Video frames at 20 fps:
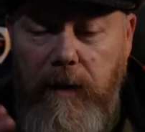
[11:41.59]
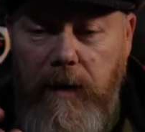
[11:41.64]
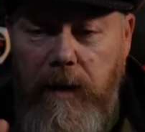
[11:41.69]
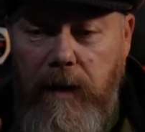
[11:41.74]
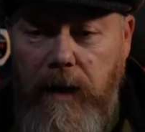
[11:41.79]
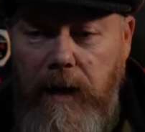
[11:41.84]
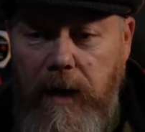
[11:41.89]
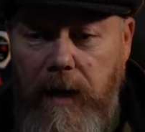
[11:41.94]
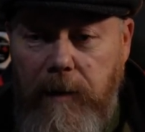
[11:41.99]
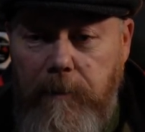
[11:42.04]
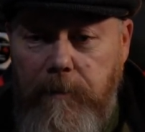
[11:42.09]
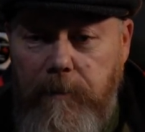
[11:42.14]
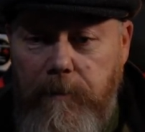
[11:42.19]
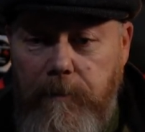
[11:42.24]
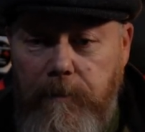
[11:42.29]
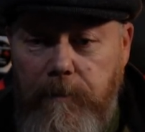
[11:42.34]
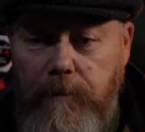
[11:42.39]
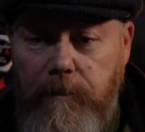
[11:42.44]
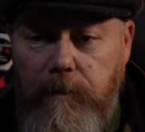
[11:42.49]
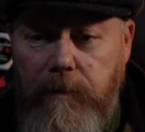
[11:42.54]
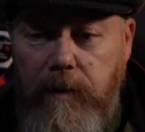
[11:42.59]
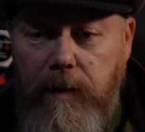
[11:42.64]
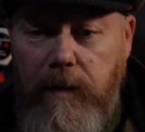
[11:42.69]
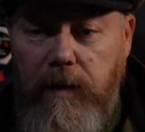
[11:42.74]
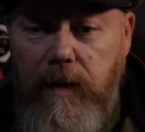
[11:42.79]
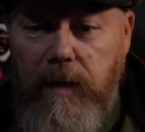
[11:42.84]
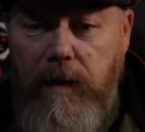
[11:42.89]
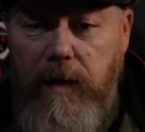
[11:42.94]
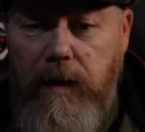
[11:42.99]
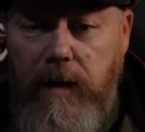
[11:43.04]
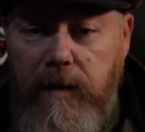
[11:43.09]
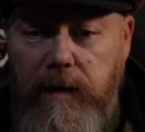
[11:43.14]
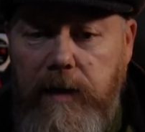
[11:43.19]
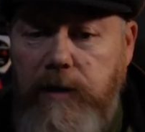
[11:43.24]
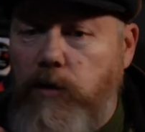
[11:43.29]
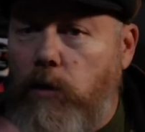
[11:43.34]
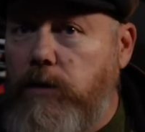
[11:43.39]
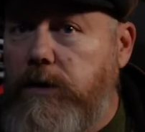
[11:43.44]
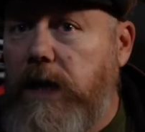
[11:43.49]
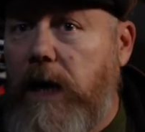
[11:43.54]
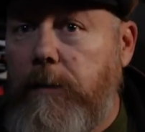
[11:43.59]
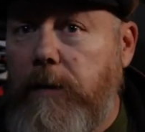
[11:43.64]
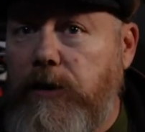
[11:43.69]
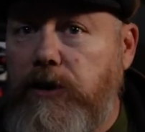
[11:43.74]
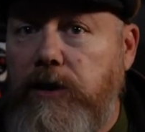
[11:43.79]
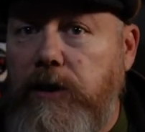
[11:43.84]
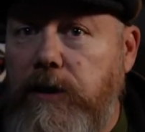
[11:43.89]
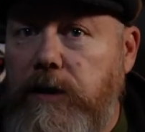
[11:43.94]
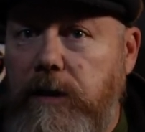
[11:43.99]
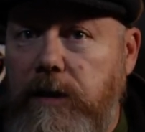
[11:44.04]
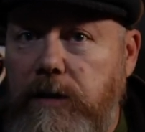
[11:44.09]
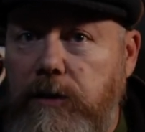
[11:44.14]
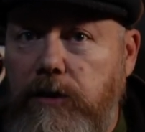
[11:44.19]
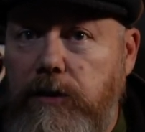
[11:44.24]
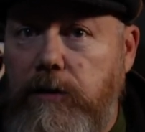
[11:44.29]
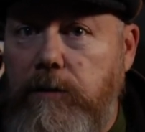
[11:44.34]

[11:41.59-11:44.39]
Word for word: um, there's no damage to the,